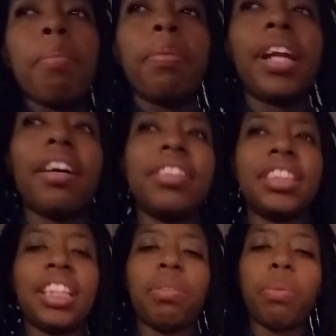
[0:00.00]
But I was
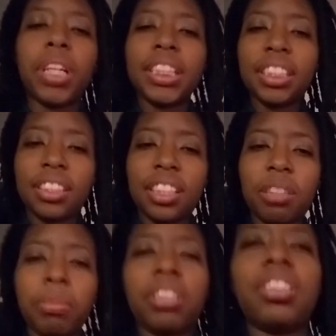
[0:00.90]
one
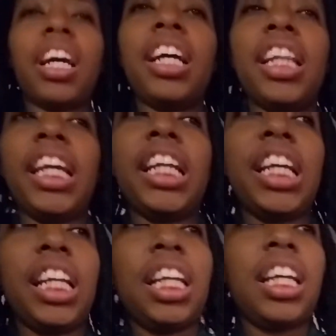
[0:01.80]
centimeter
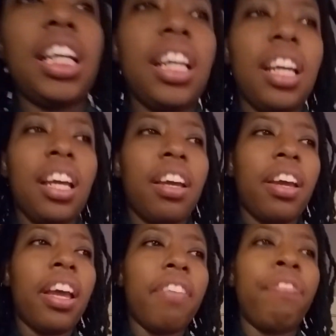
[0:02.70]
dilated
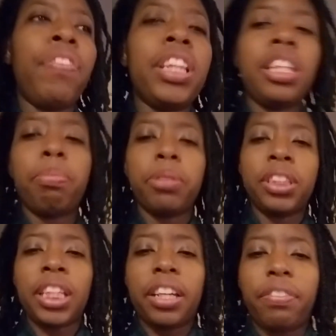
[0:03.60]
and
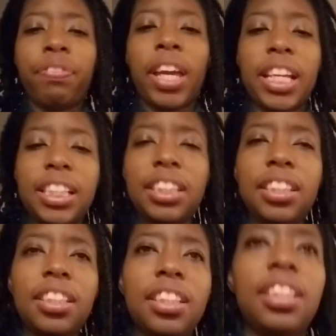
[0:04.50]
50% effaced.
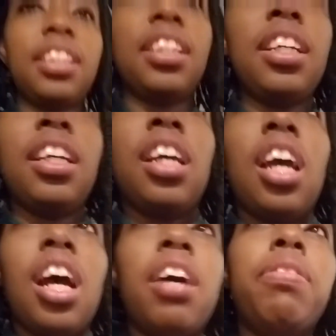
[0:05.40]
We lost
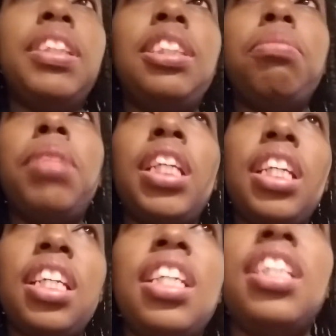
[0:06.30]
it. Which
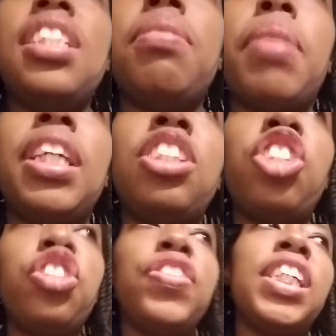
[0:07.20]
means my
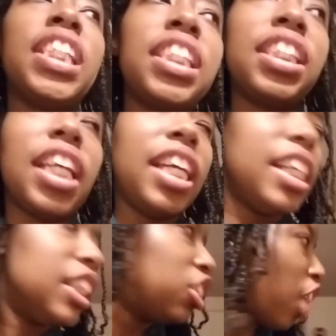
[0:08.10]
cervix
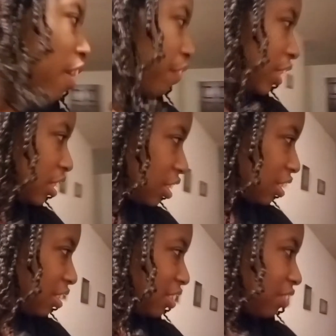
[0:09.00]
is softened
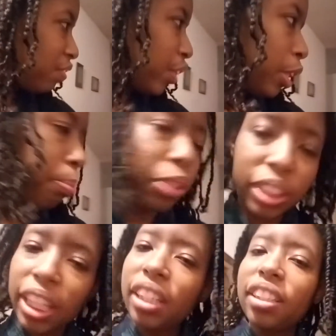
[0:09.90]

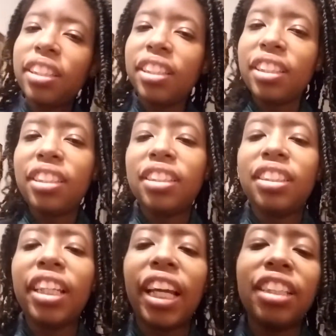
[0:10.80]
50%.
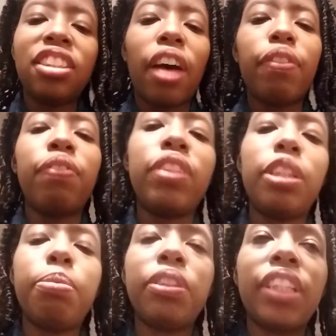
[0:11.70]
Yeah, it's softened
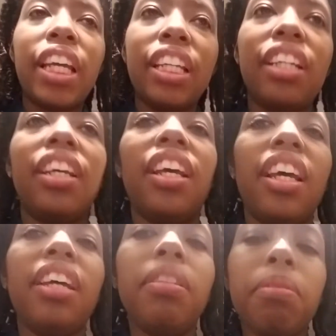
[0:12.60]
50%. What
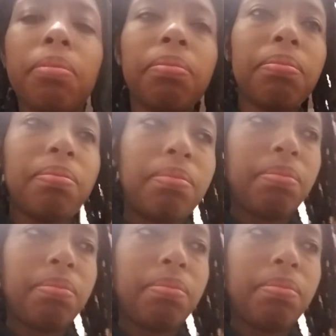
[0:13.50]
is normal thickness?